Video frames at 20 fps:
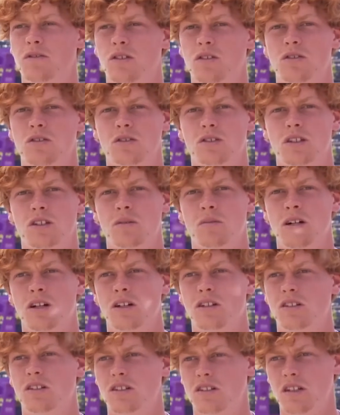focused
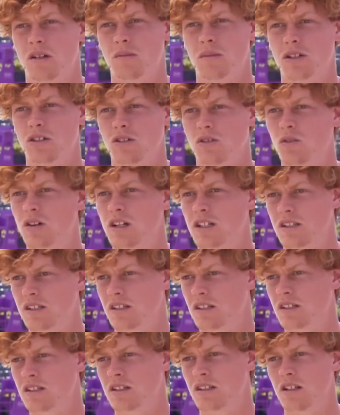about about the grass
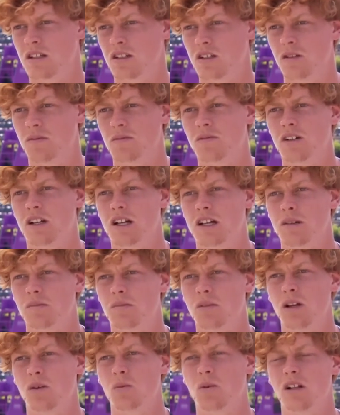season, and hopefully I can
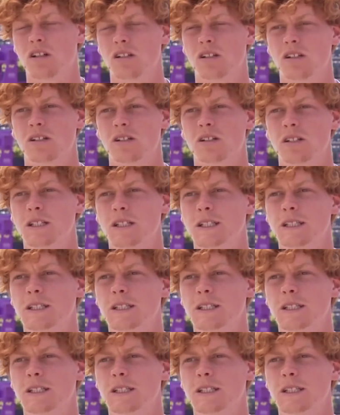play well here.